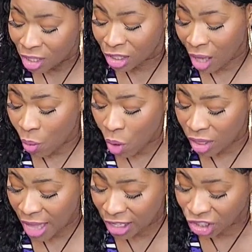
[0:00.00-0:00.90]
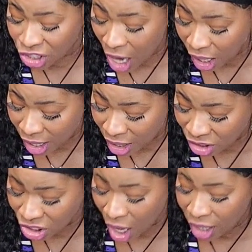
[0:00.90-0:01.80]
Someone that's
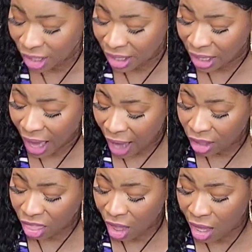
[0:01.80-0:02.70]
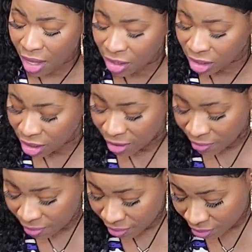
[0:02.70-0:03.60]
juggling a lot of things.
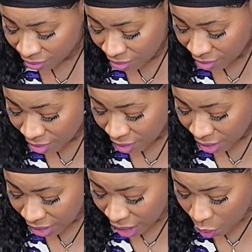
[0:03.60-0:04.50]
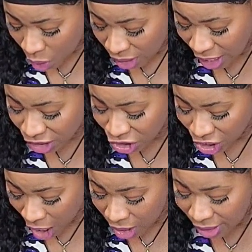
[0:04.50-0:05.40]
Someone that's
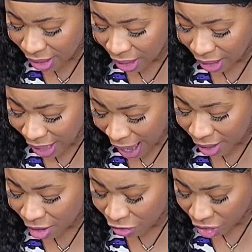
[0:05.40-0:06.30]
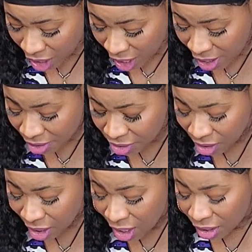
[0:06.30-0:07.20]
juggling a lot of things.
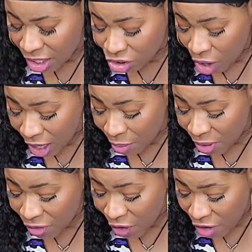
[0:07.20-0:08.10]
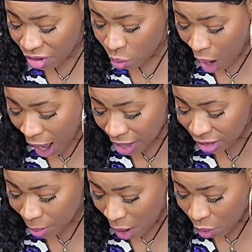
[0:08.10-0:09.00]
They're trying to be very wise
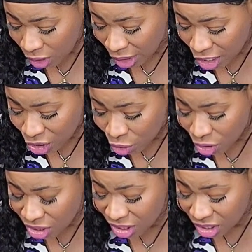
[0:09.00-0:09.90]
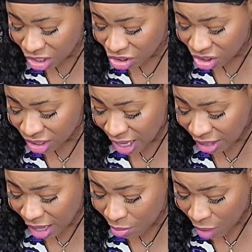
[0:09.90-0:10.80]
about what they do, the decisions that
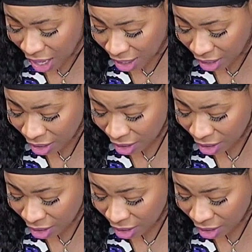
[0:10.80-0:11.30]
they make.